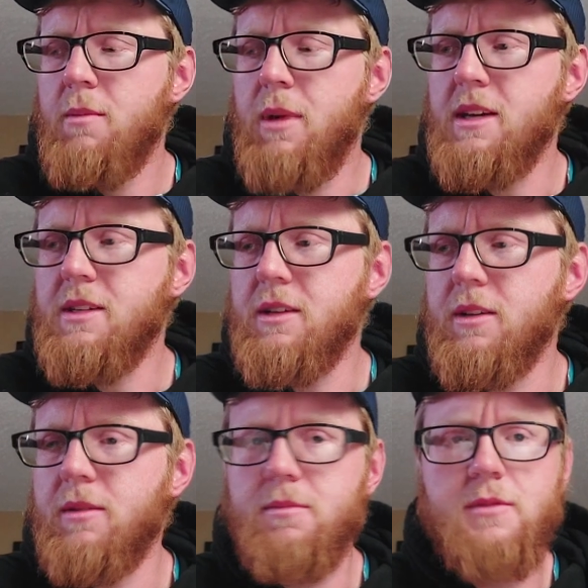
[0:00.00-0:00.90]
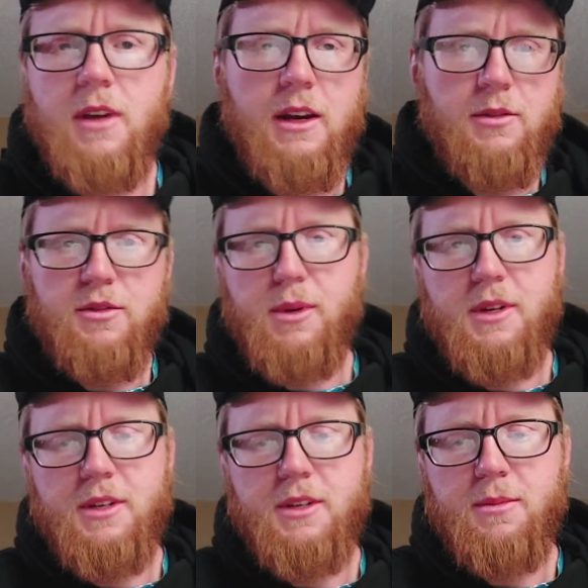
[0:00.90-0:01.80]
basically saying he was a
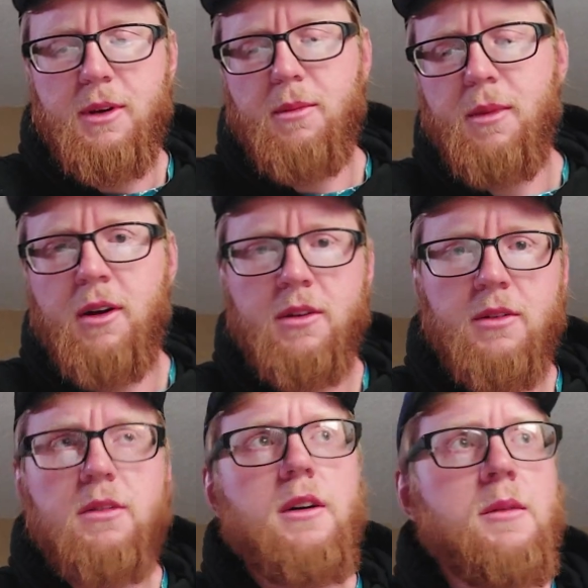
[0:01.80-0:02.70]
participant among